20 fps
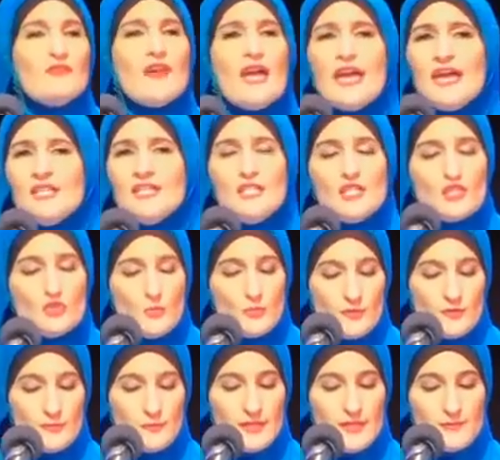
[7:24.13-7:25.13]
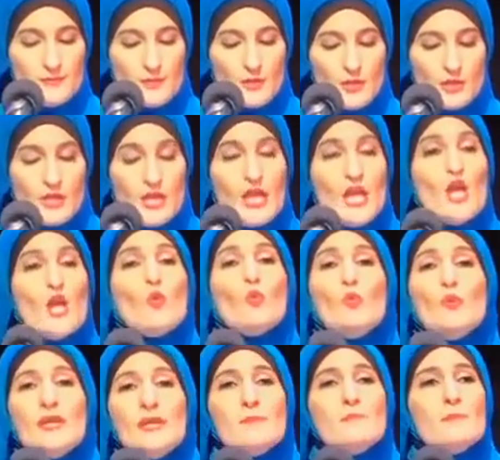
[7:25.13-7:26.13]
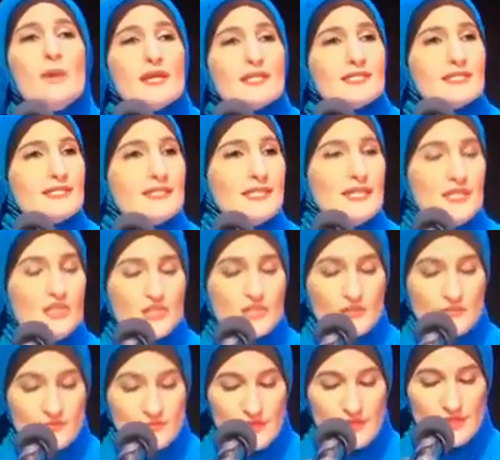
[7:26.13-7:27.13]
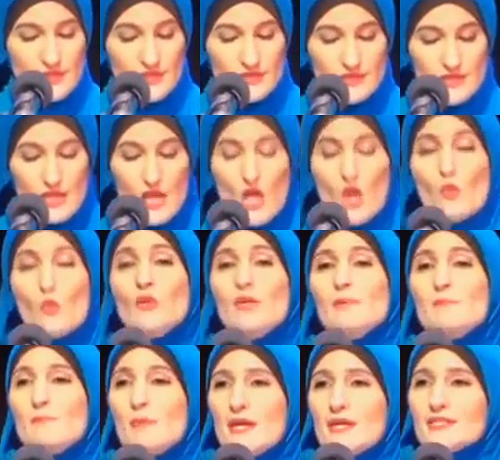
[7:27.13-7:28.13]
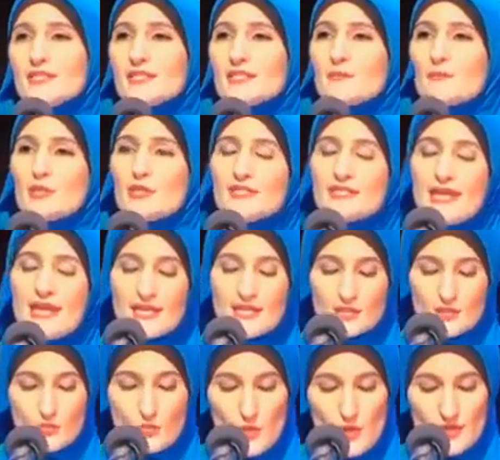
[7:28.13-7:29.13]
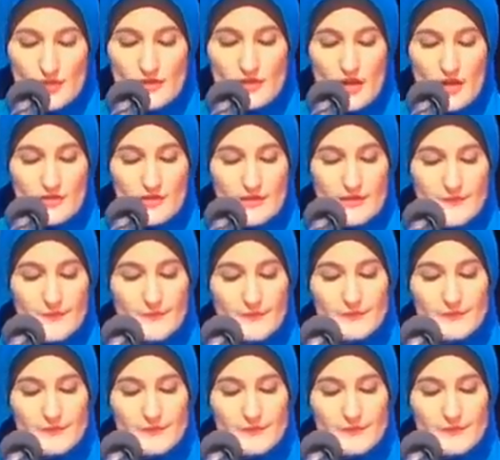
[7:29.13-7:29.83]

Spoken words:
any group of people. We must intervene. We must protect one another.